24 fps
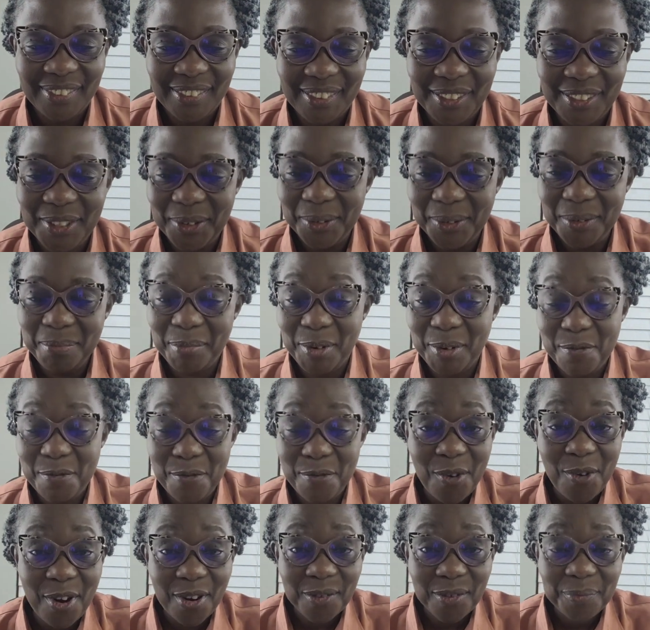known
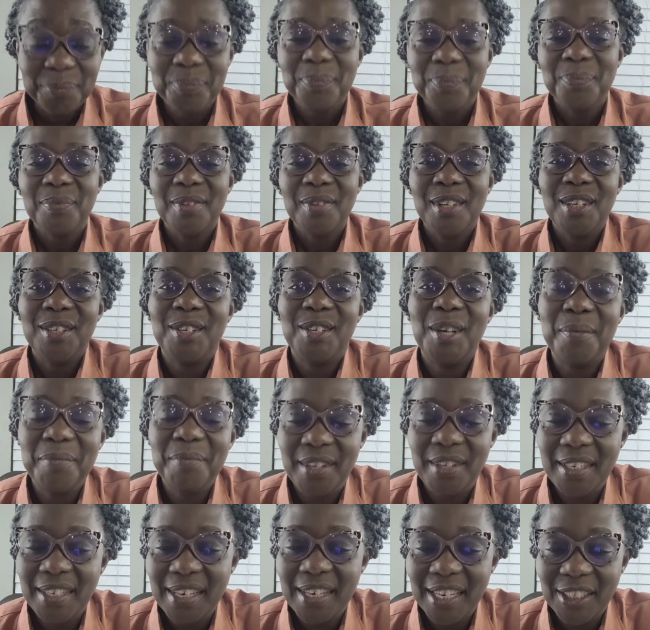before? Something